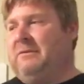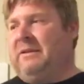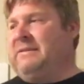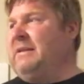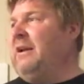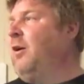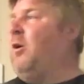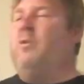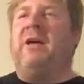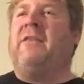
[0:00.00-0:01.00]
It's in a
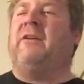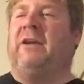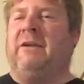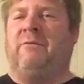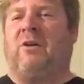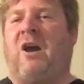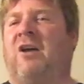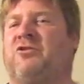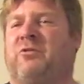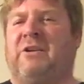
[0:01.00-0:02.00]
whole nother
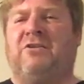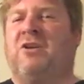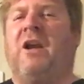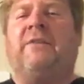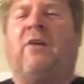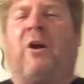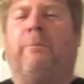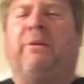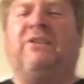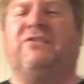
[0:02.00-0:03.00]
country, none of our
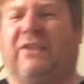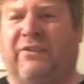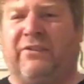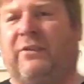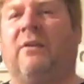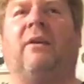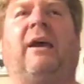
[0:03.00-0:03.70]
business,